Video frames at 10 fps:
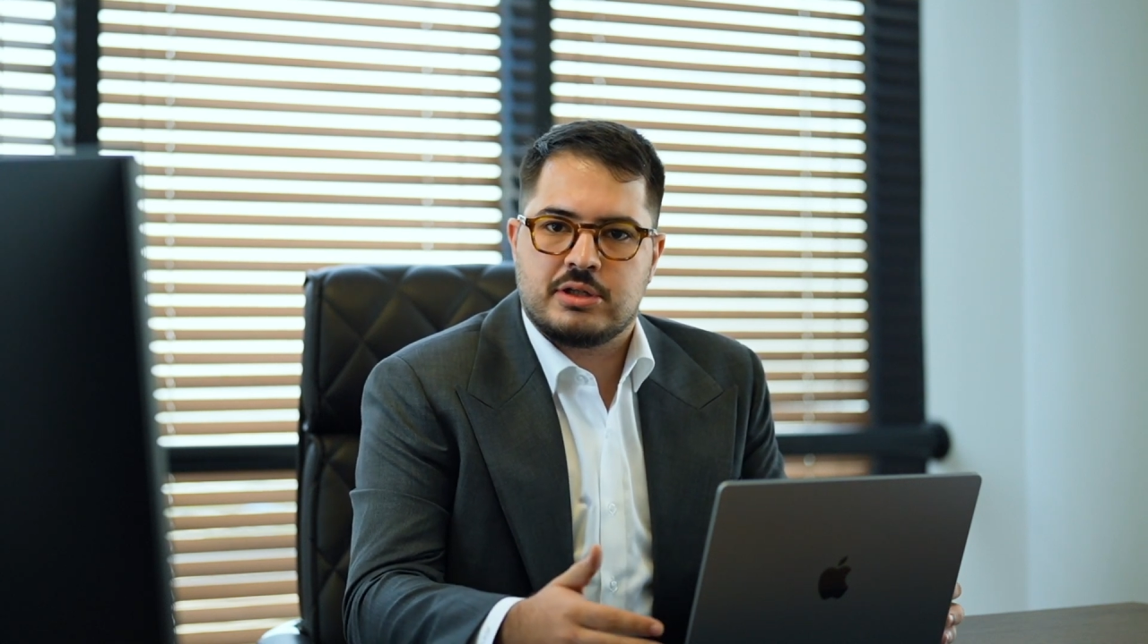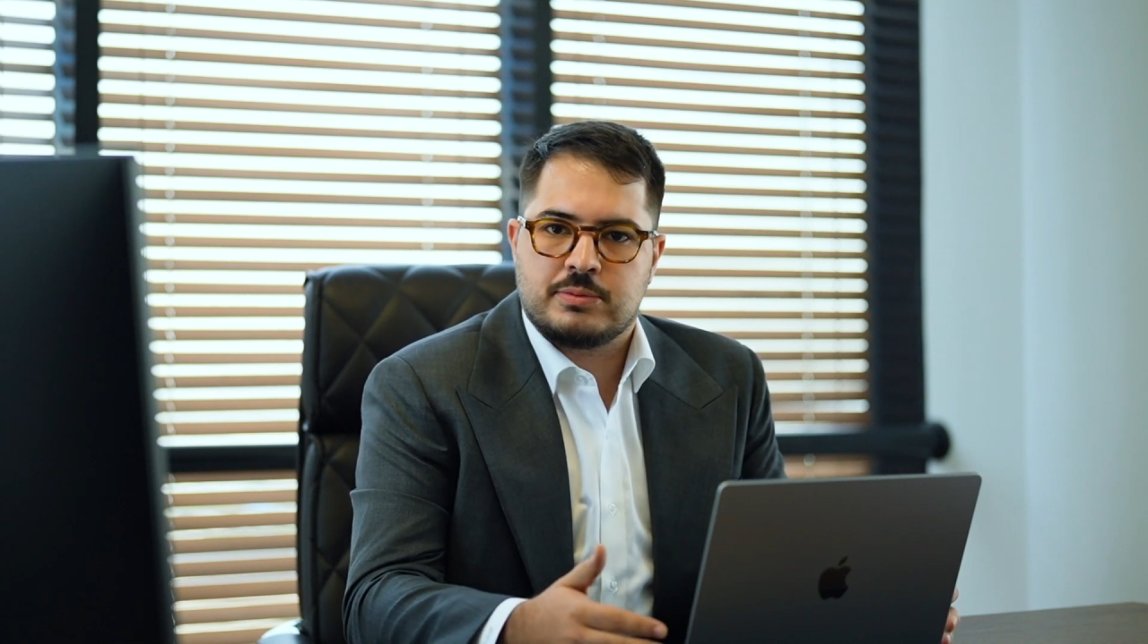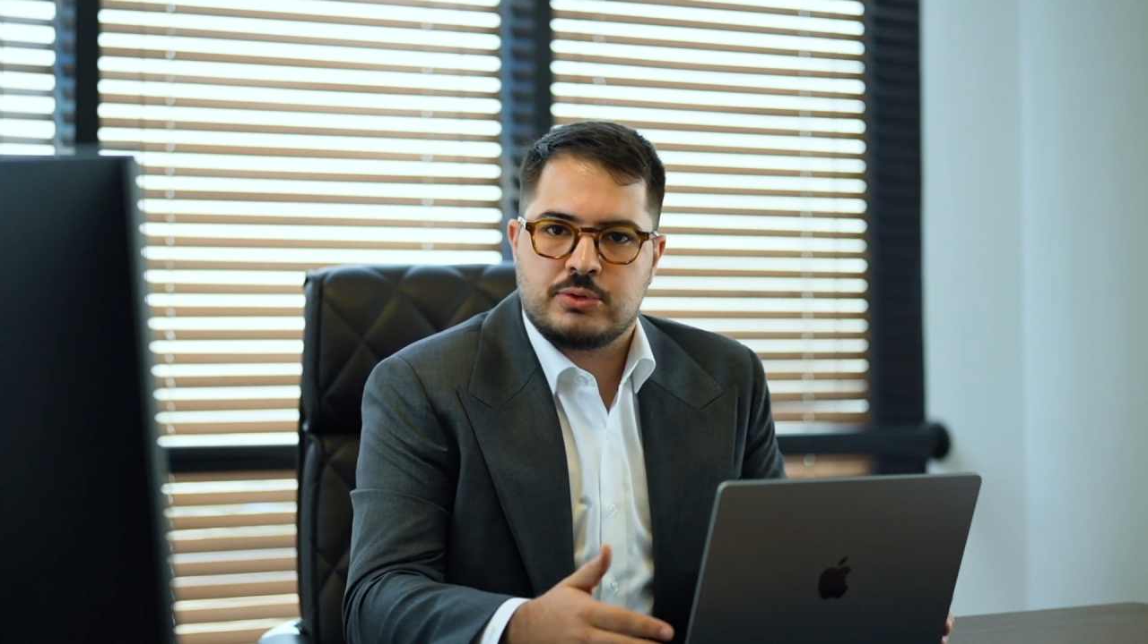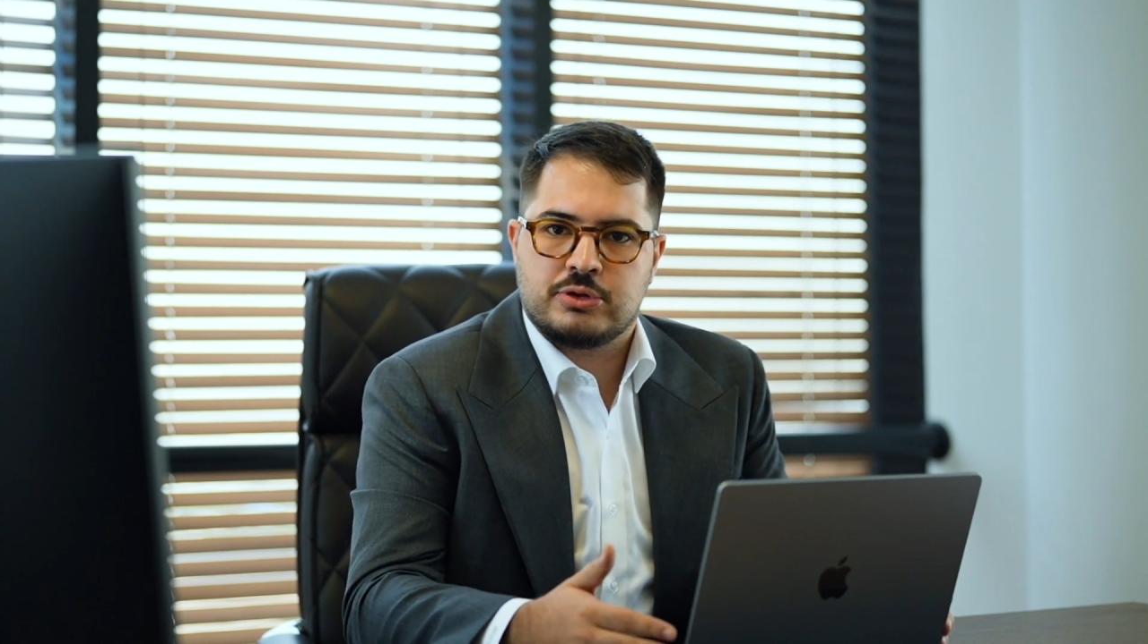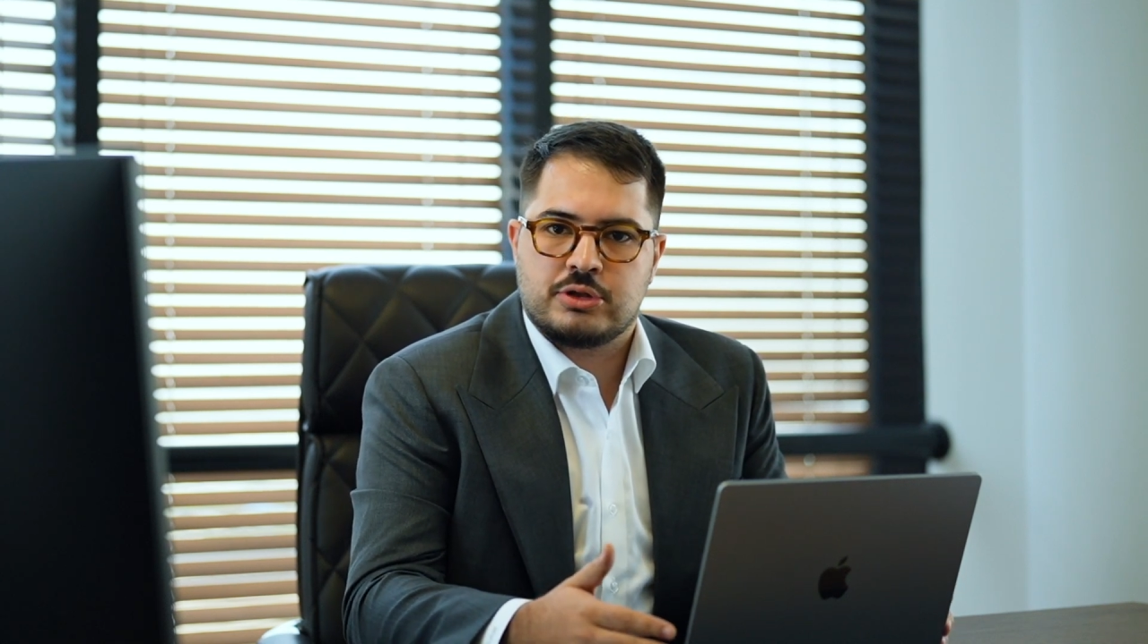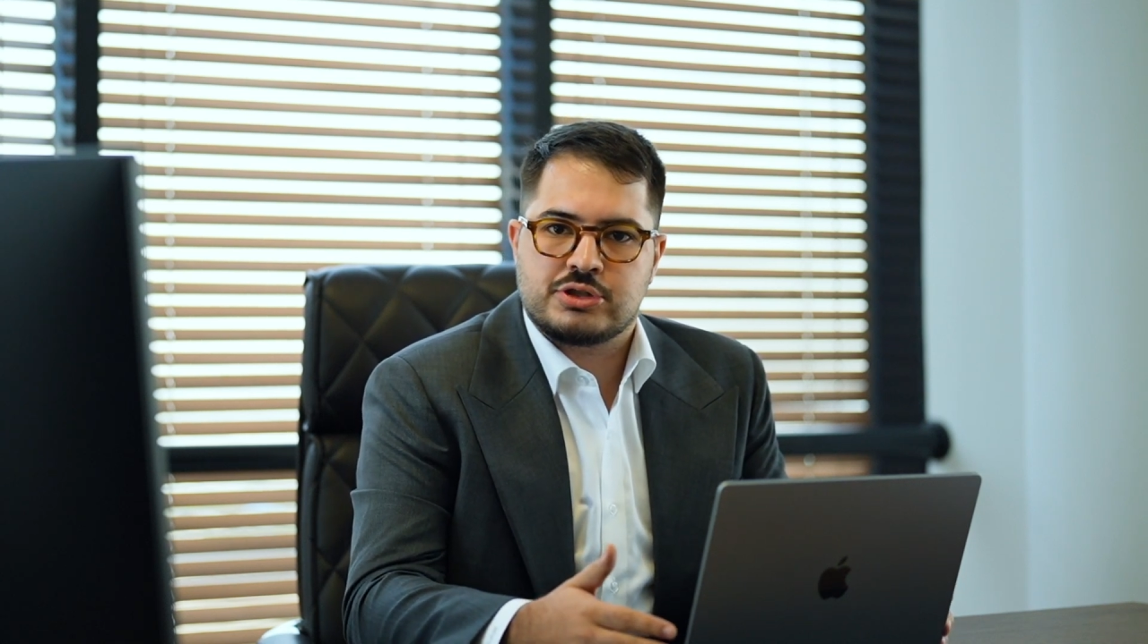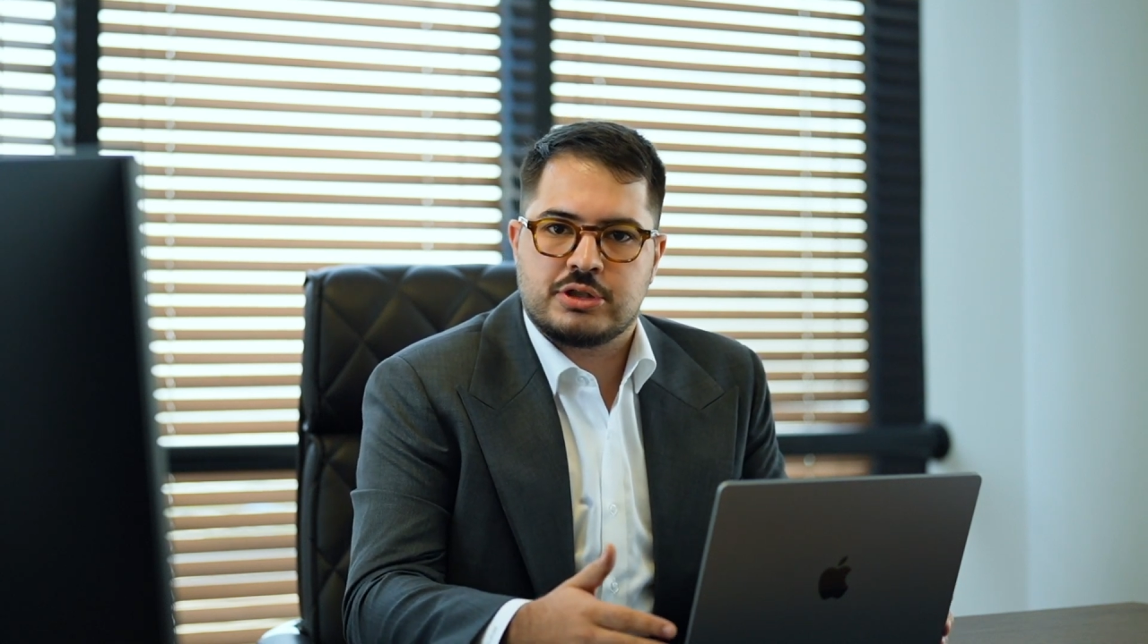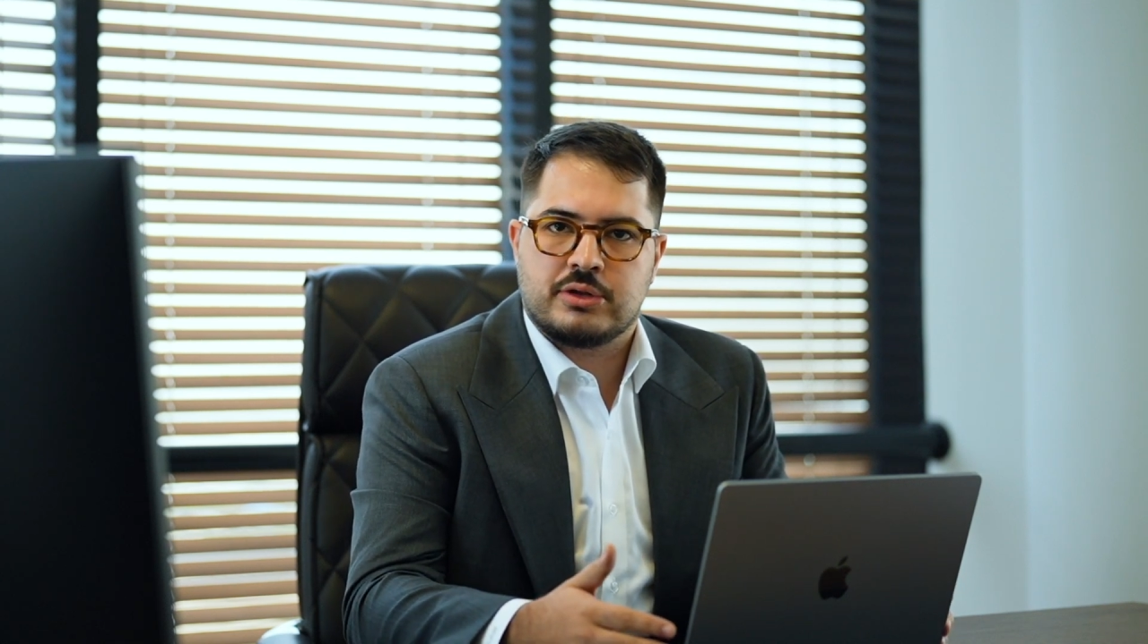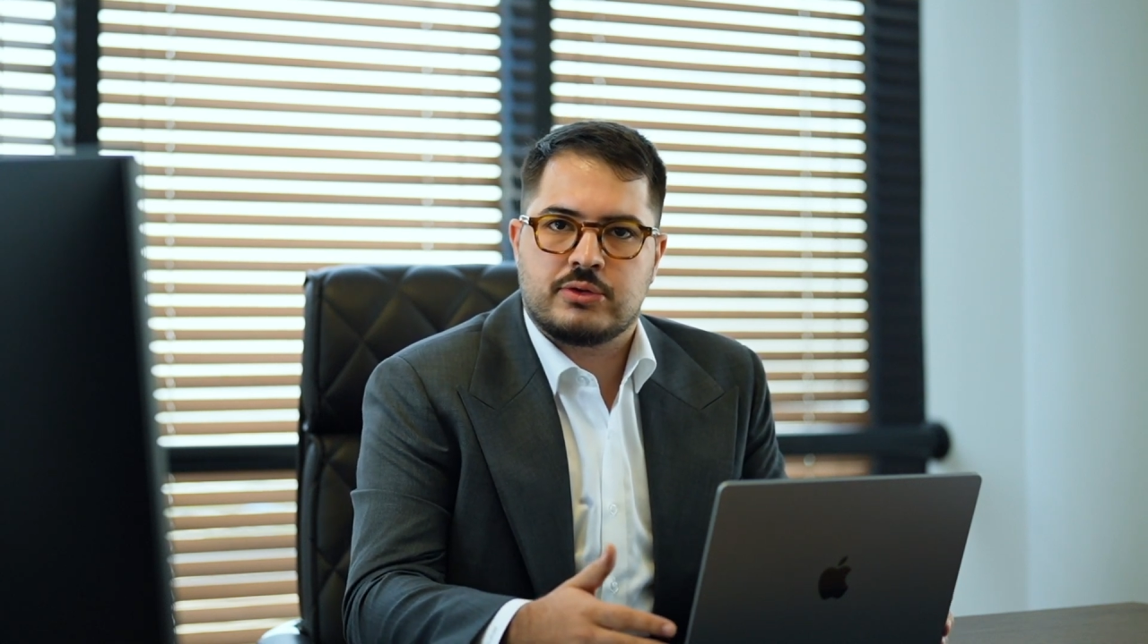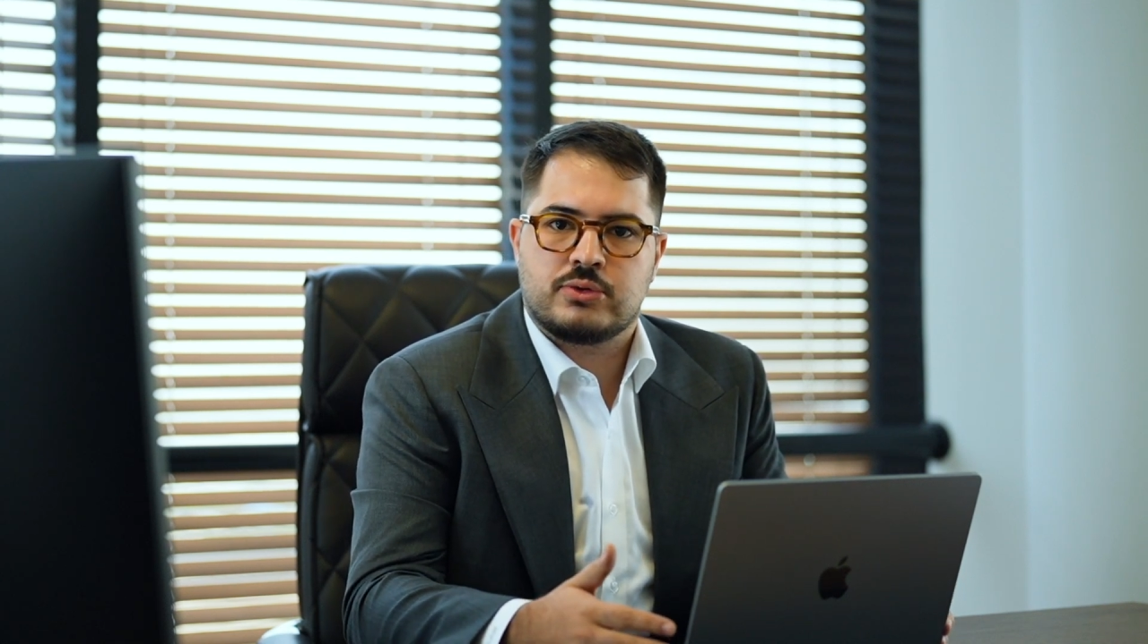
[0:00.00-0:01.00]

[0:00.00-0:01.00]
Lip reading: their production